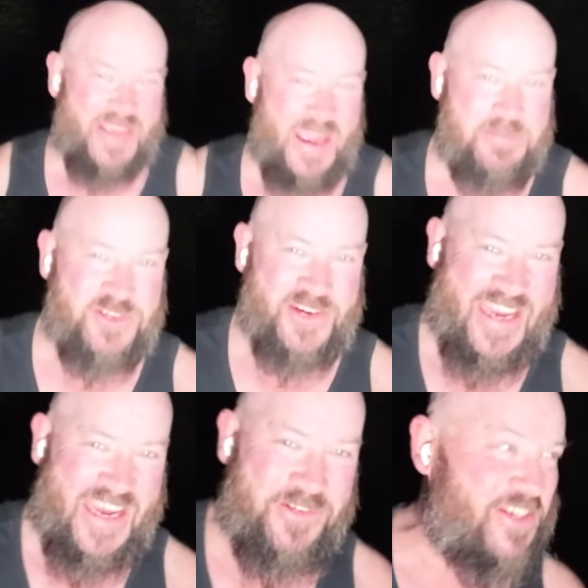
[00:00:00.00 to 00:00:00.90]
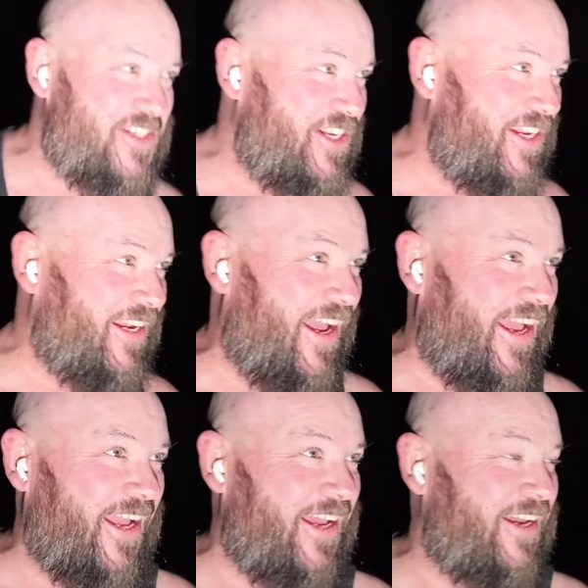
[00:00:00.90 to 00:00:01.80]
capturing here is the
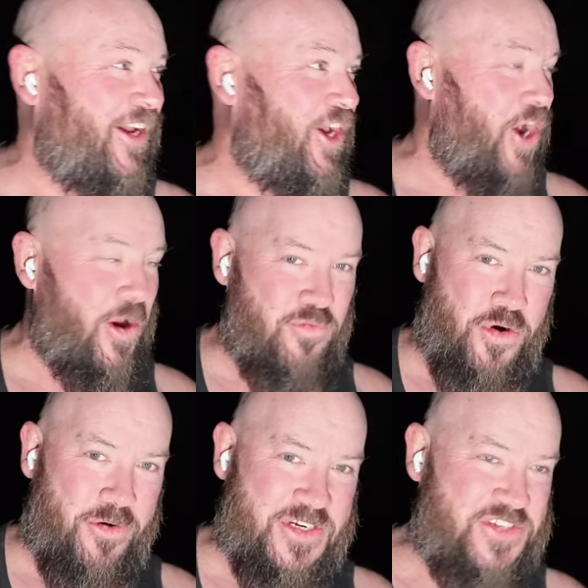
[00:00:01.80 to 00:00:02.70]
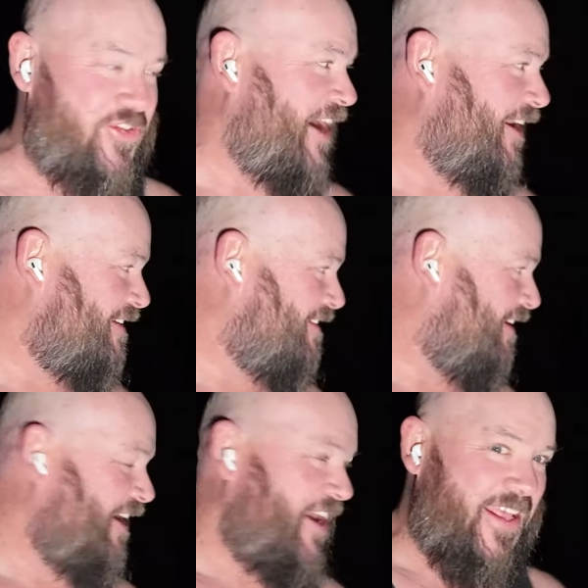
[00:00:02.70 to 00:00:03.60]
uh, Aurora Australis.
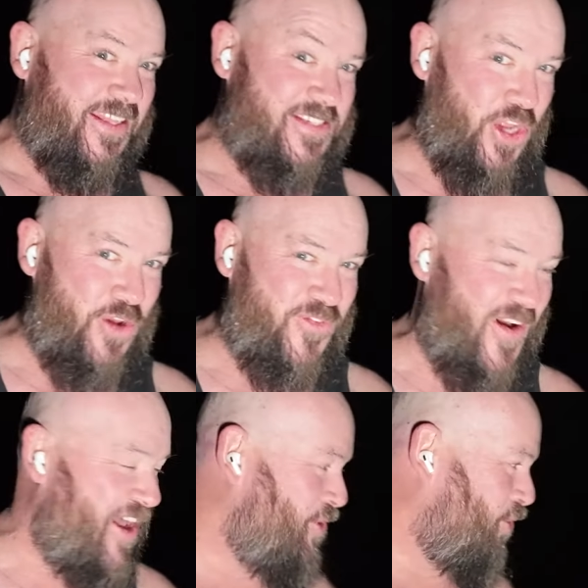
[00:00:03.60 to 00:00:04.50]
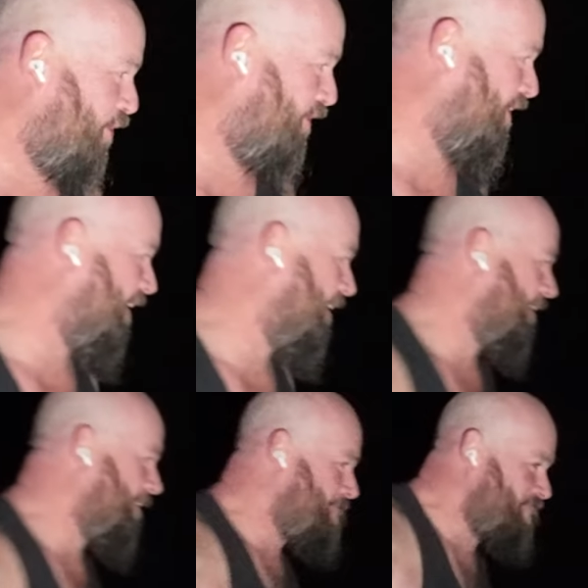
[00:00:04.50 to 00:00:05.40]
So far north.
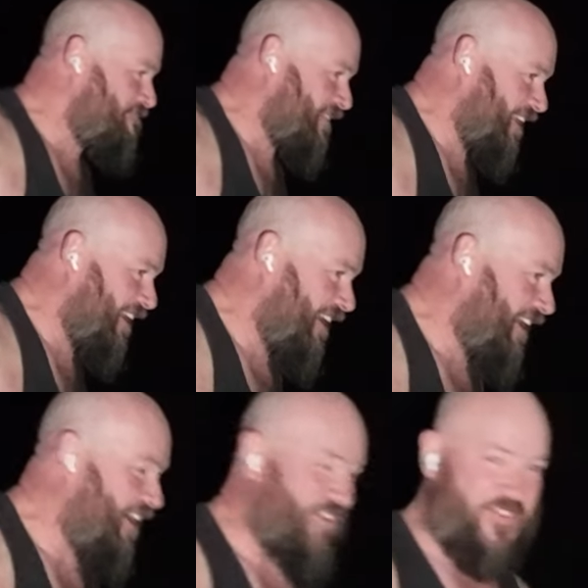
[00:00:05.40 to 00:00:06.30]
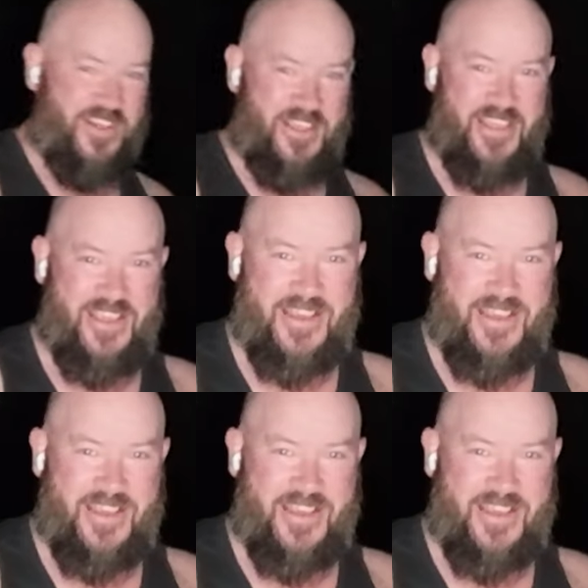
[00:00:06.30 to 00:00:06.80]
I've got the,